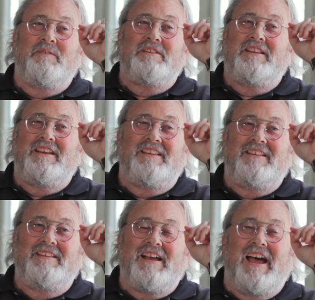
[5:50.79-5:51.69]
Oh, it
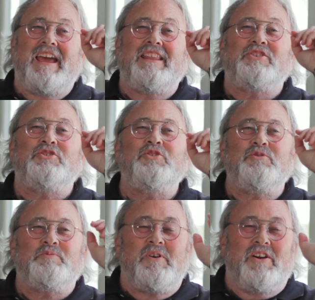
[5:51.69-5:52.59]
did. I had this
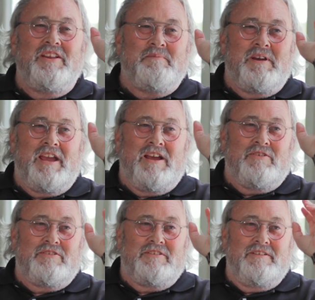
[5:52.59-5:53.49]
huge party at my
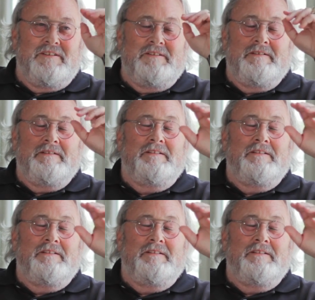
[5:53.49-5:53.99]
house. Mm-hmm.